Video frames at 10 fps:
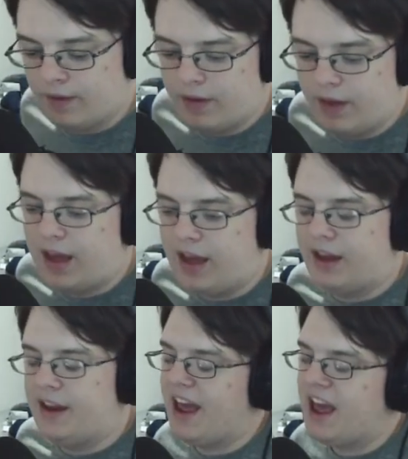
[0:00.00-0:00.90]

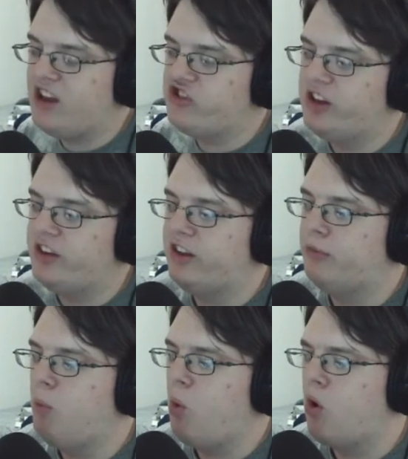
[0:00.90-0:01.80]
And an agent is
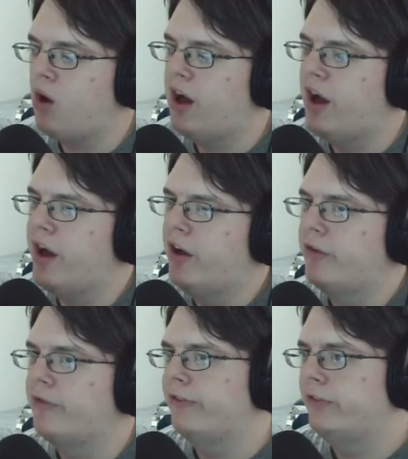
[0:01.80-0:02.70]
more
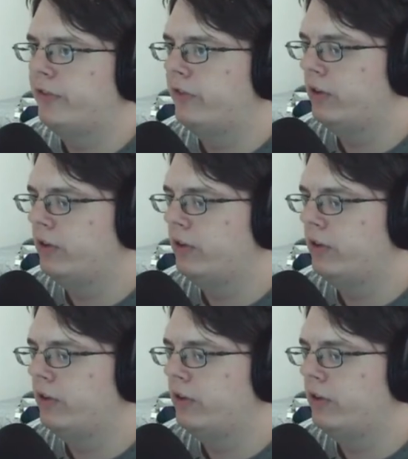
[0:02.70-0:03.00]
of